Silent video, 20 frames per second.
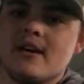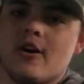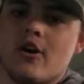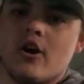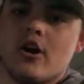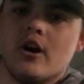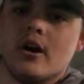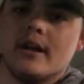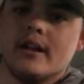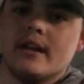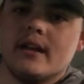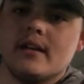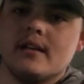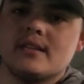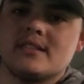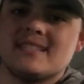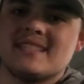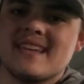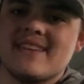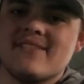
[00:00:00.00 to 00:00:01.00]
on
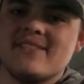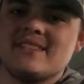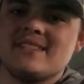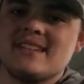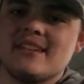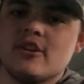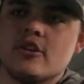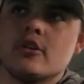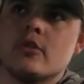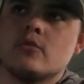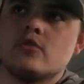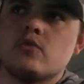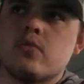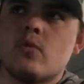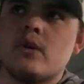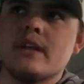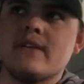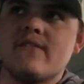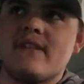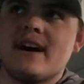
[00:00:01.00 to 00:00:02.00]

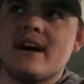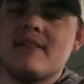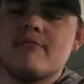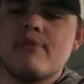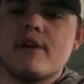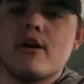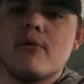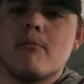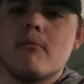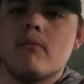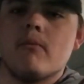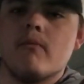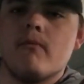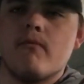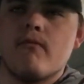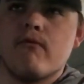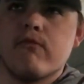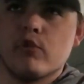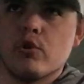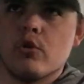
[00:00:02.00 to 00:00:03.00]
25-pound
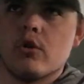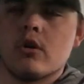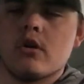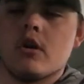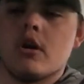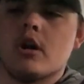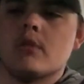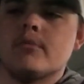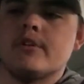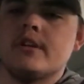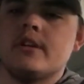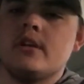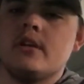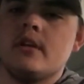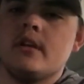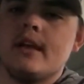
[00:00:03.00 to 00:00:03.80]
fluorocarbon